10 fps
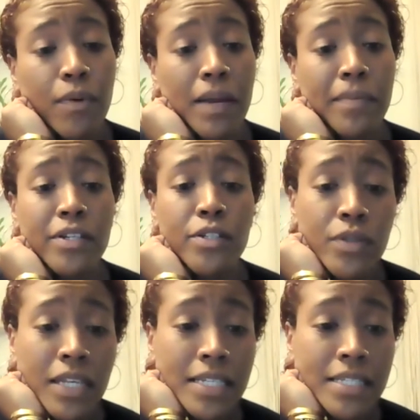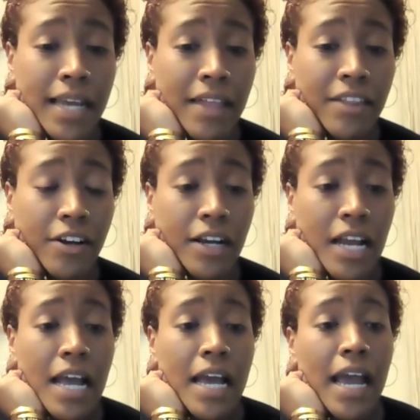We're able to do things together,
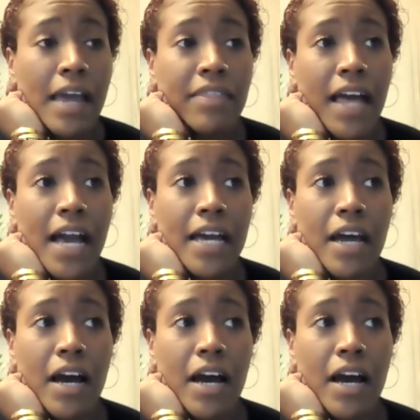and that